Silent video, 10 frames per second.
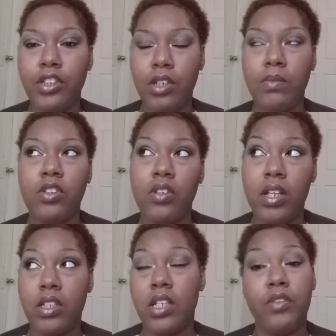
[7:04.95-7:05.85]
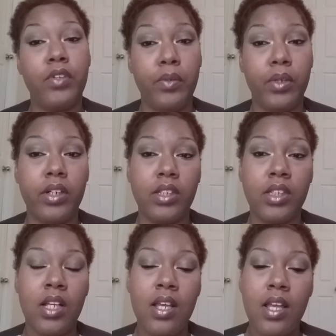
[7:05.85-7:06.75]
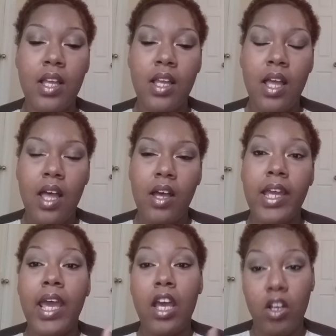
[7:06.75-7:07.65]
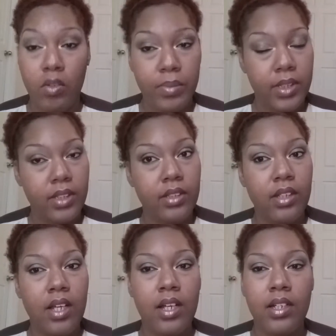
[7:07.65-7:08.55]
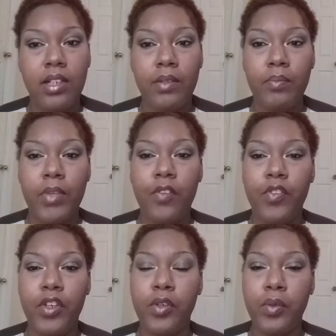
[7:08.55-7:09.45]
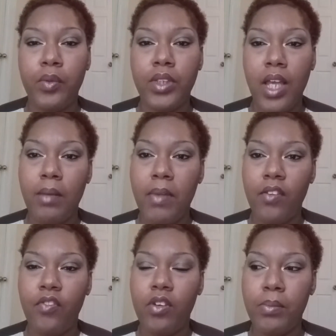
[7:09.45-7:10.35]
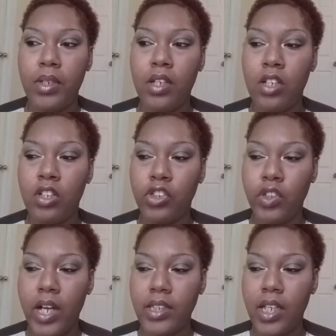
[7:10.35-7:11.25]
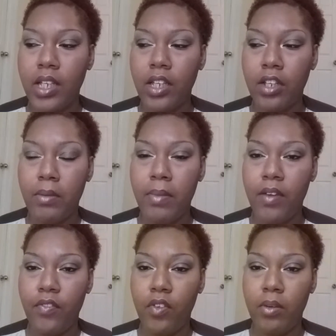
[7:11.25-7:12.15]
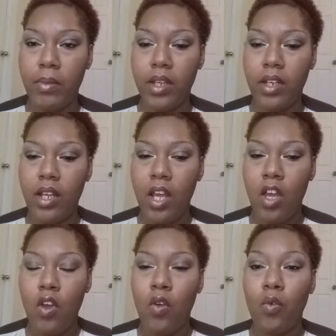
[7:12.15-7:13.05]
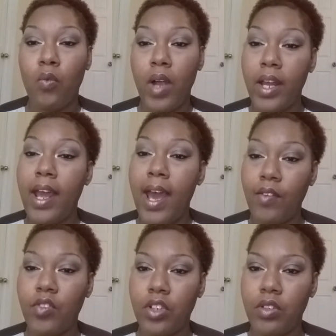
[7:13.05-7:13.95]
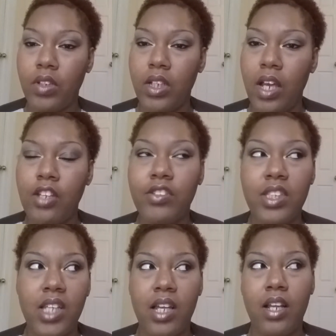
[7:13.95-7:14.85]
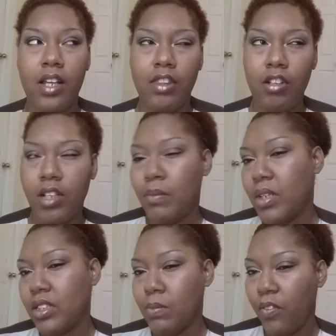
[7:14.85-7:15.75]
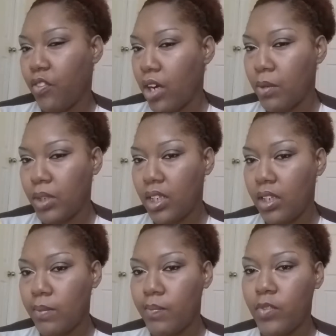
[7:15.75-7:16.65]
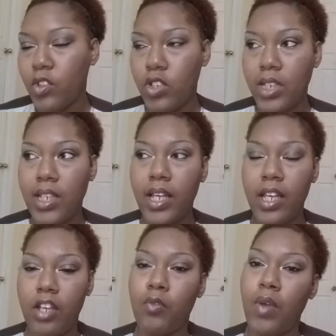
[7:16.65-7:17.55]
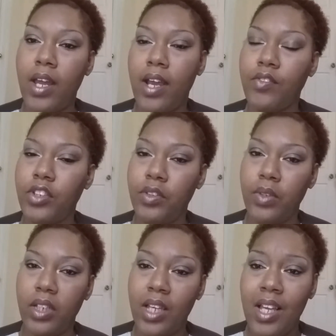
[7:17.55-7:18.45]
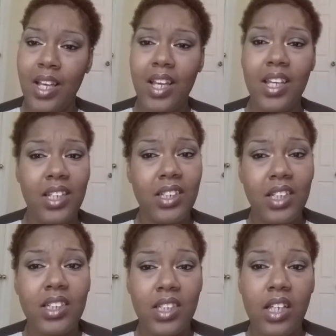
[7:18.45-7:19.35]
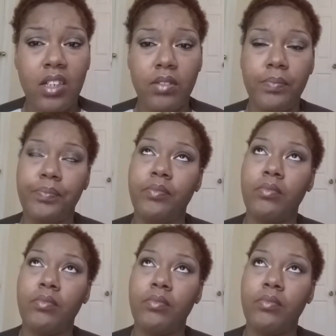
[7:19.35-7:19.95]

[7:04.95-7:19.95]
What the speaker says: told me to try this and it really works. It helps. If you take metformin, try taking your metformin right after you eat. I used to take it like 30 minutes before I would eat. Try taking it right after you eat, and it does help.